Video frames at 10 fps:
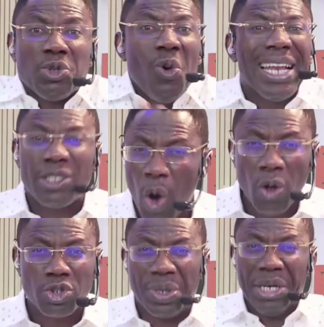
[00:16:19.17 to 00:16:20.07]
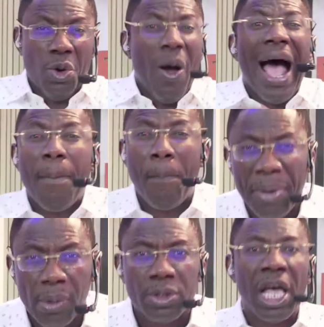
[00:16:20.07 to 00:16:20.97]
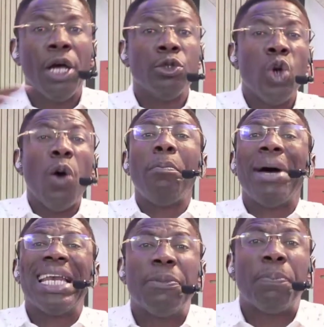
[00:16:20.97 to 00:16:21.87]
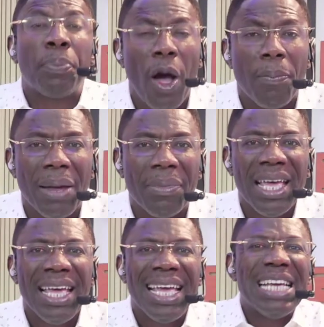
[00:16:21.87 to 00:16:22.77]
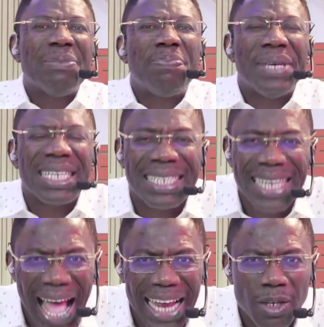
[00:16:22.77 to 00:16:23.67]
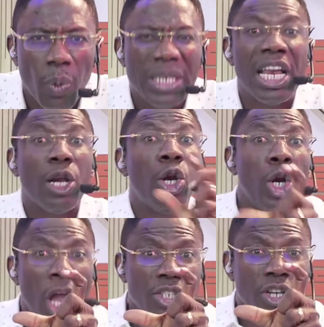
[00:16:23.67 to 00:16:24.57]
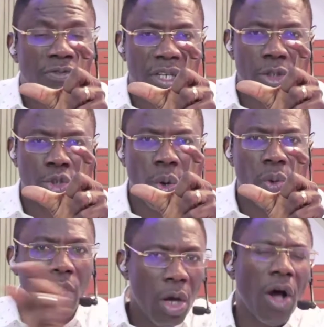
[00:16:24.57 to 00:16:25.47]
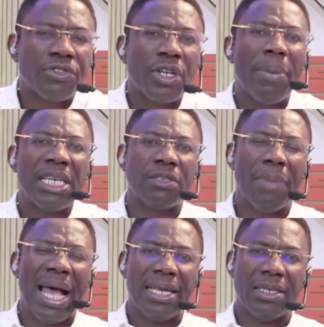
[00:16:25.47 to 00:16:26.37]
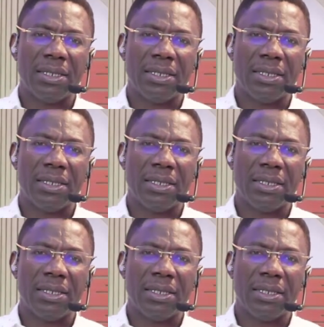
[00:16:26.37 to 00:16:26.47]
no adultery, no abuse, no money problem. It began with the loss of control of somebody's mind.